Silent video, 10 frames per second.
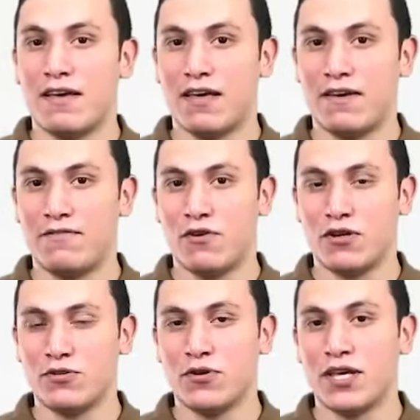if you are
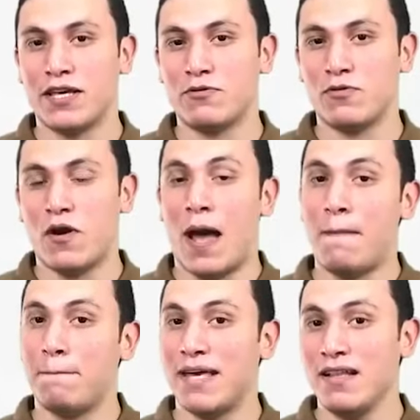talking to a
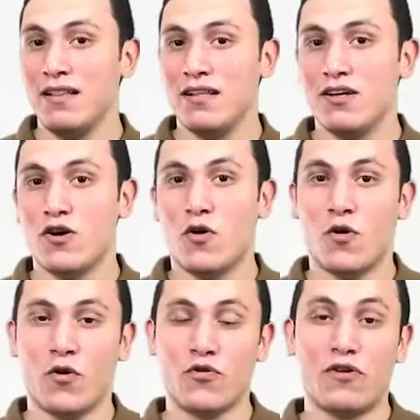male
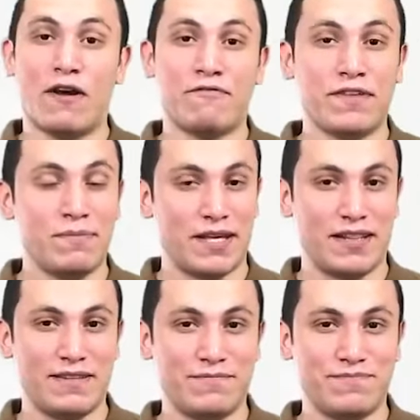or a female.